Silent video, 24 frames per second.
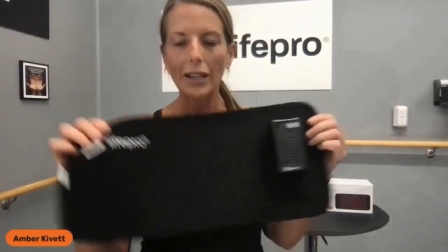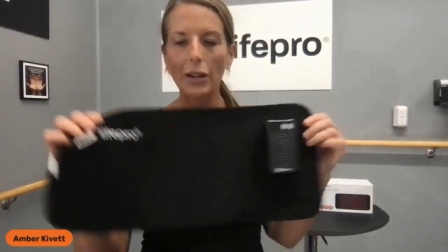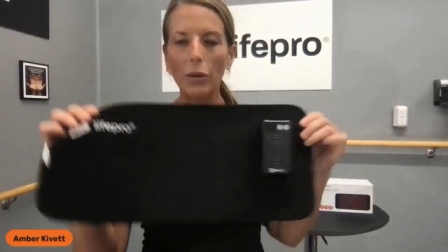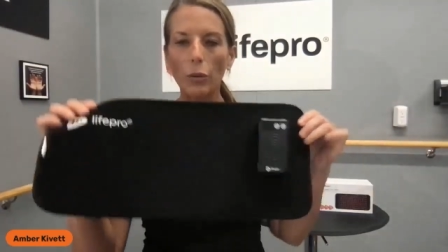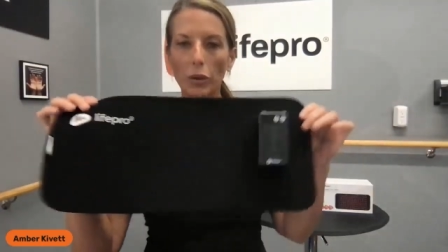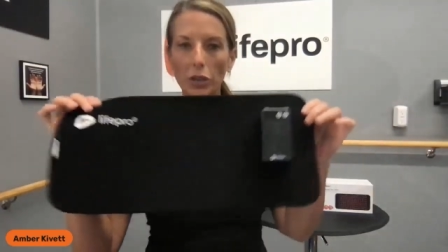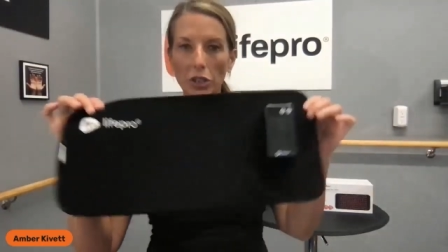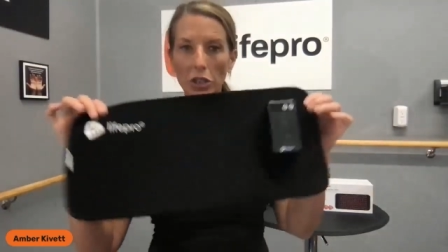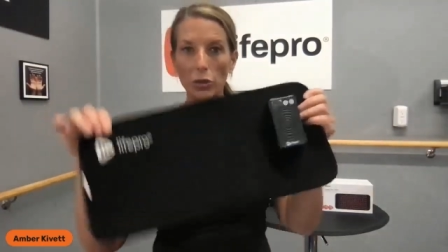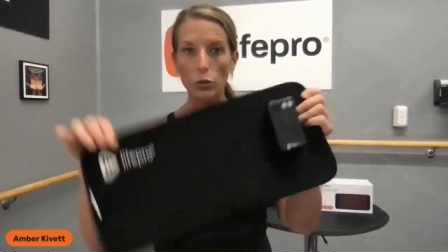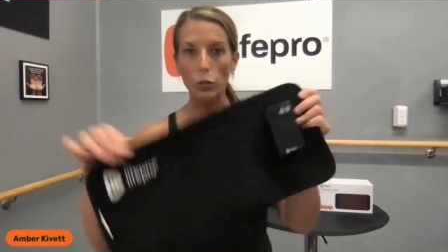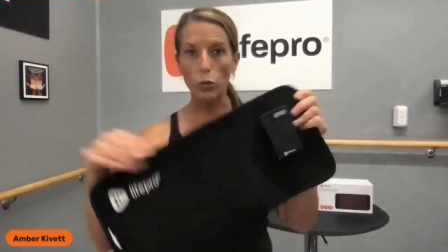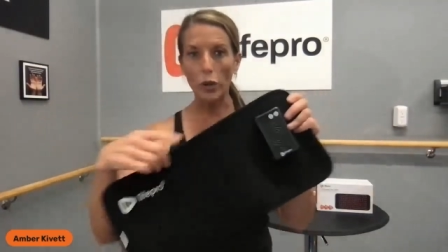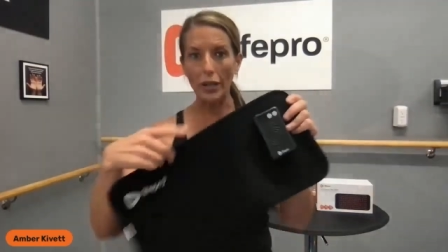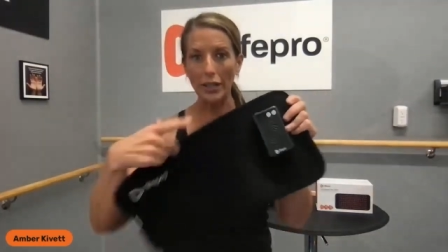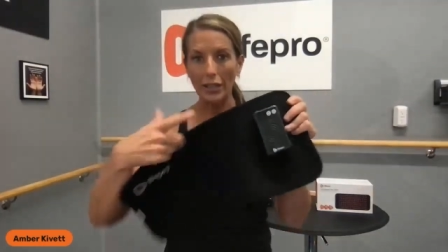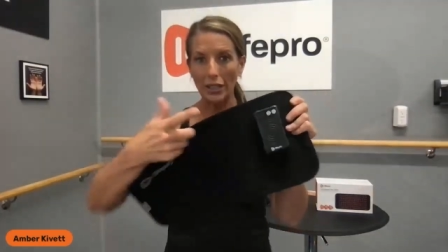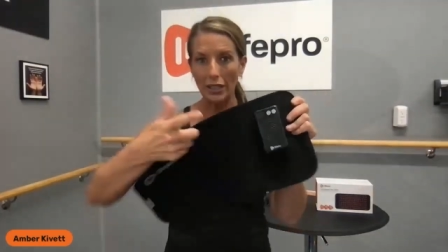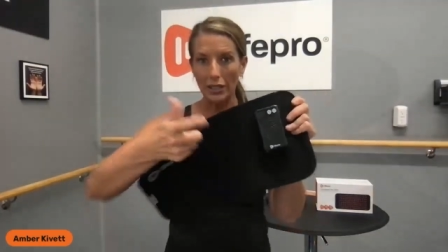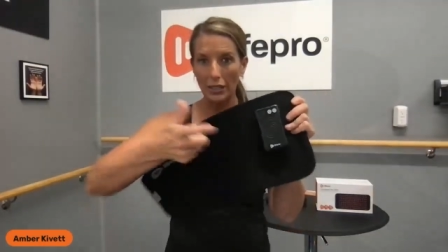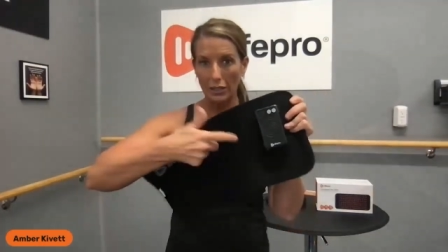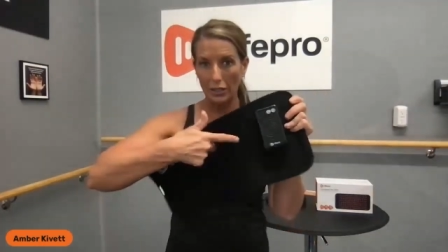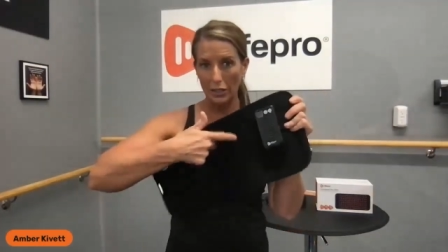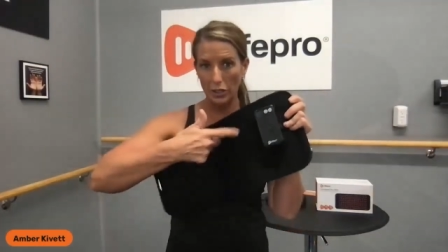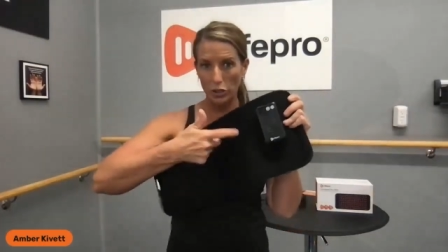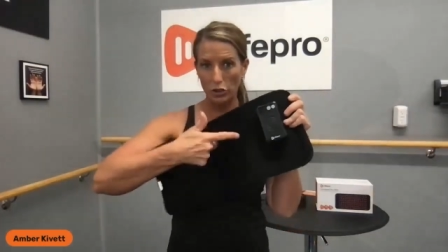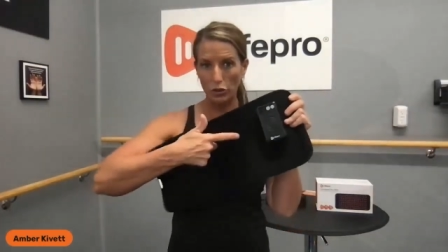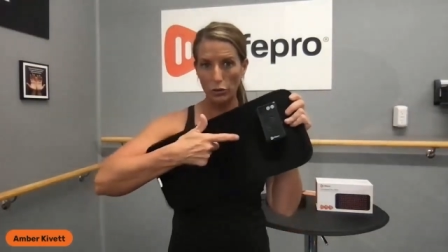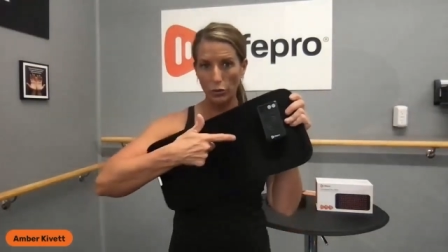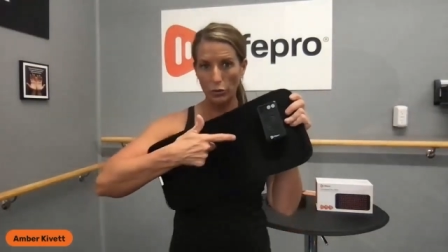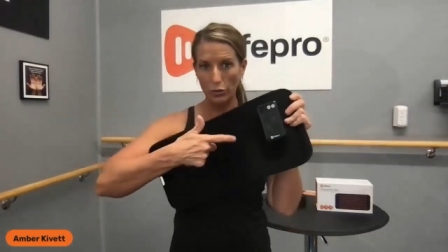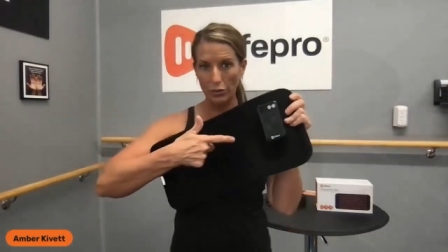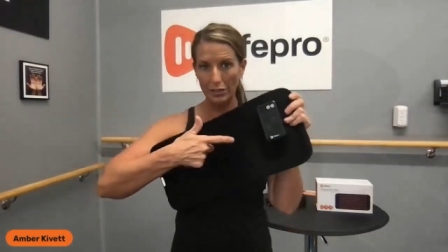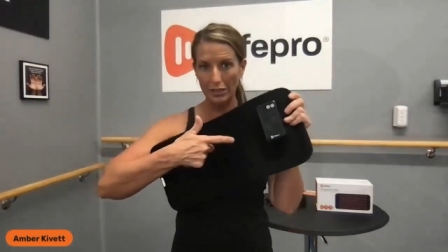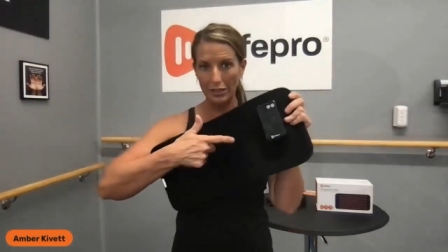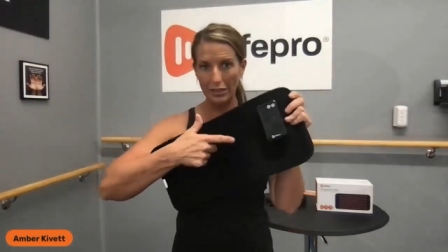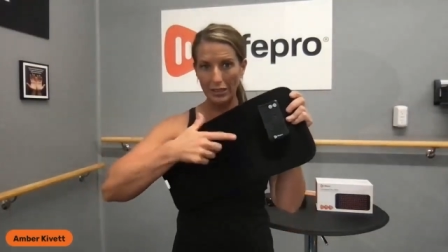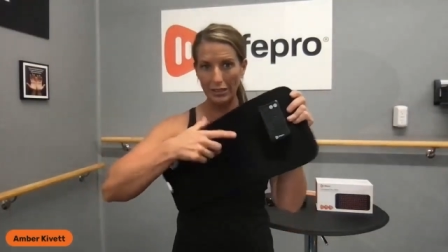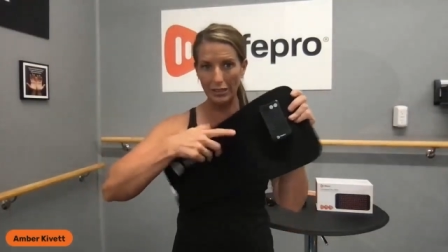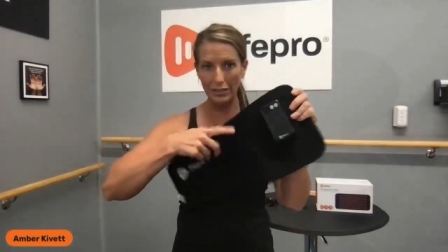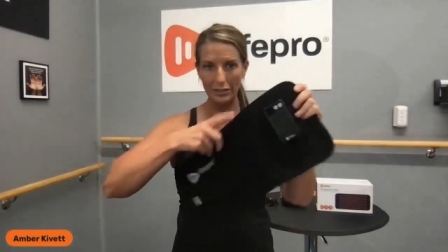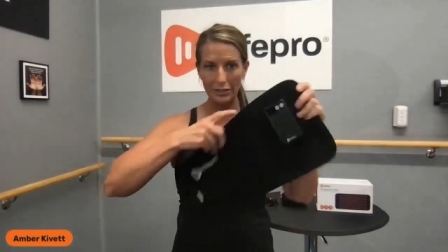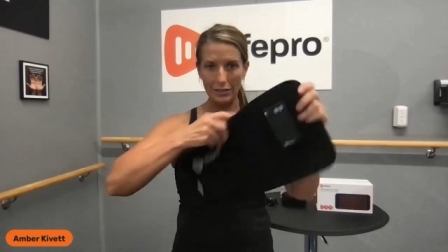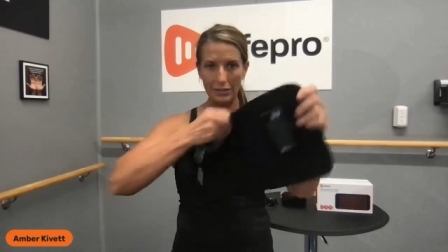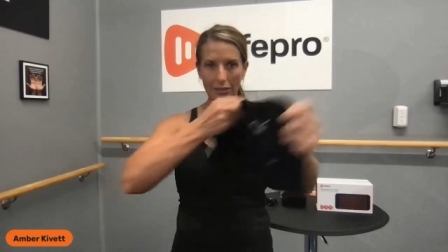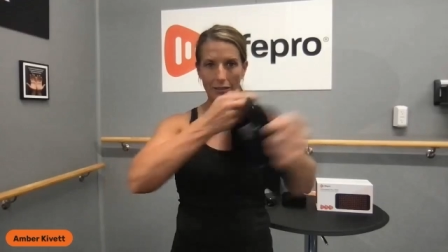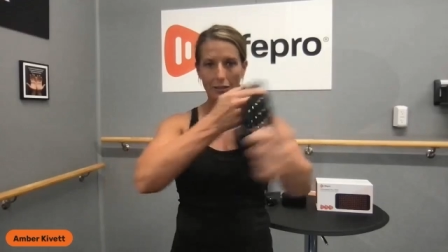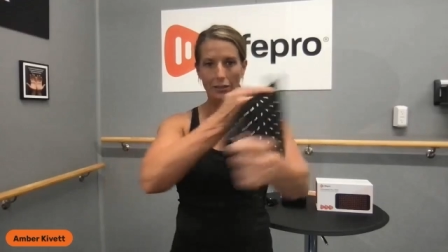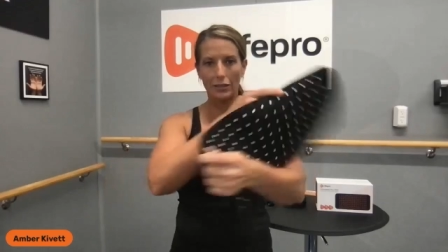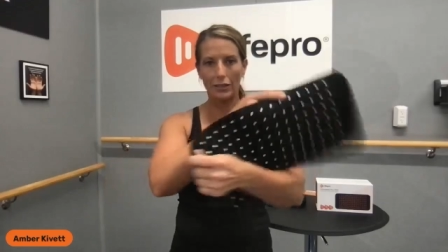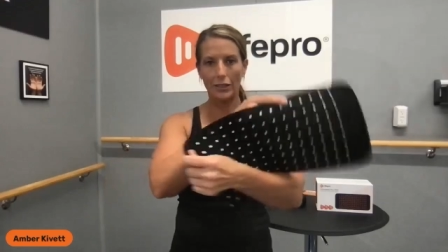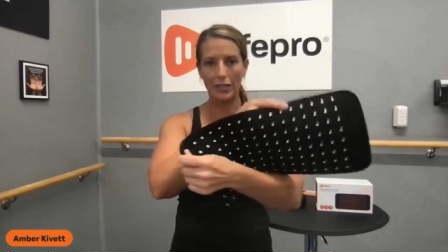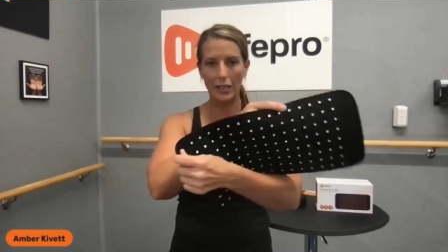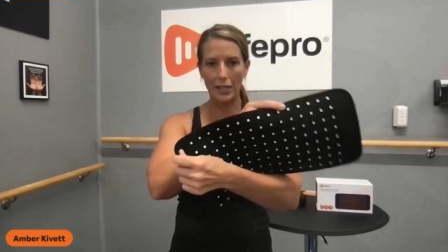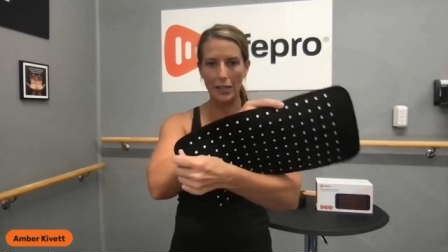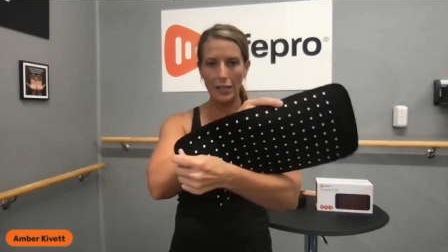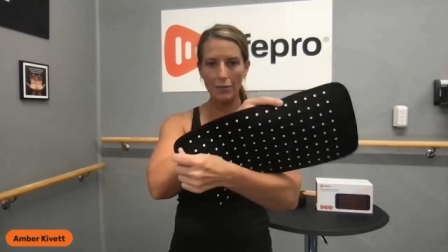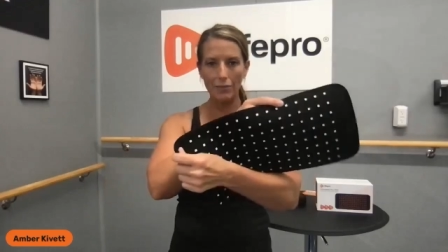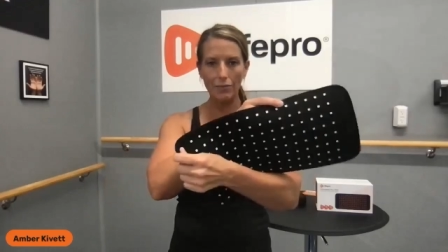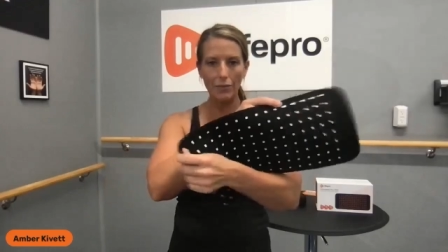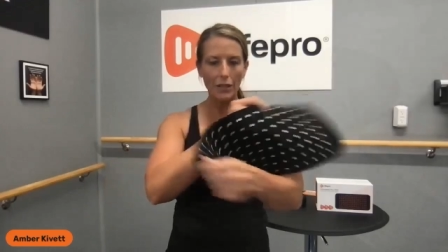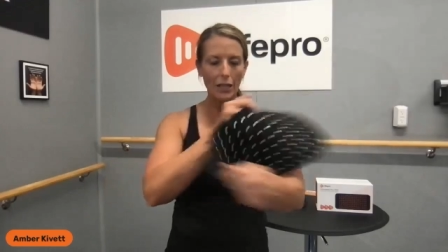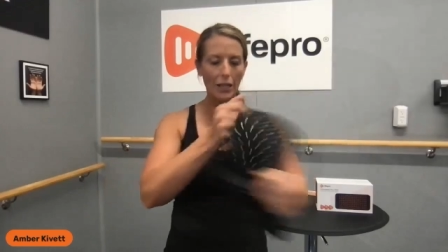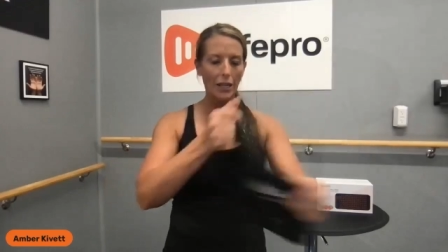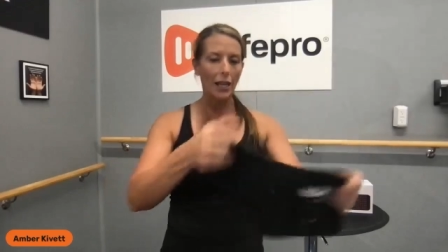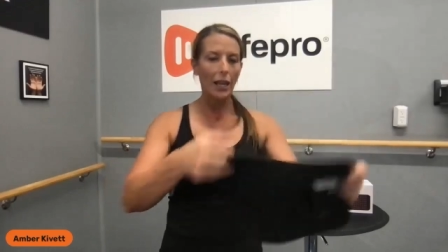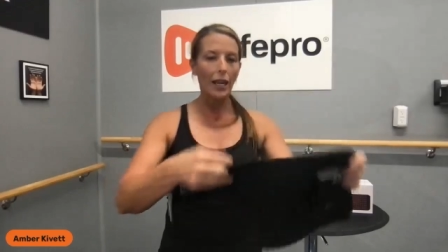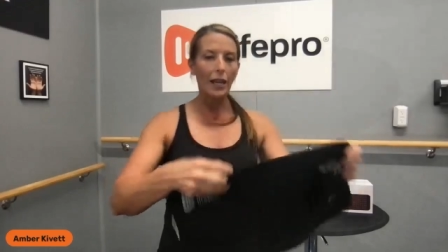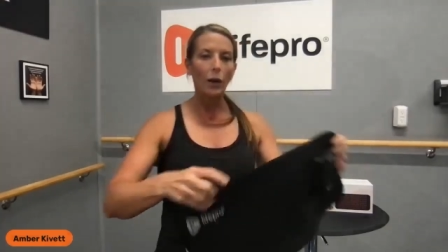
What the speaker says: which is what controls this, okay?